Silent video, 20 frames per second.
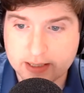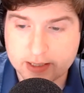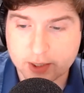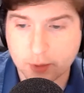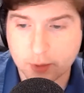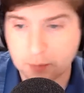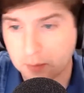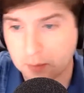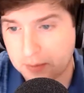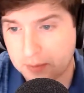
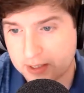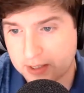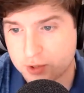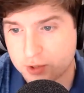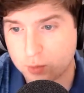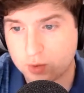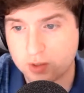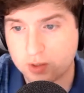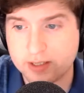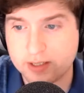The
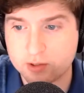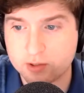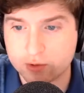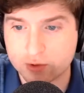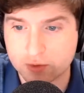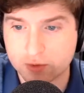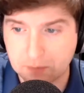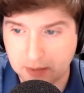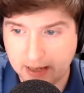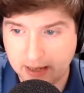perpetual
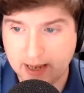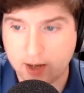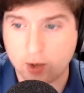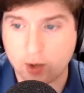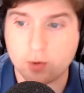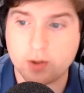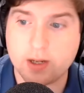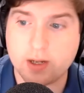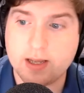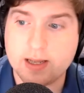hills
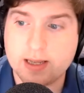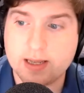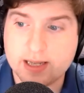bowed.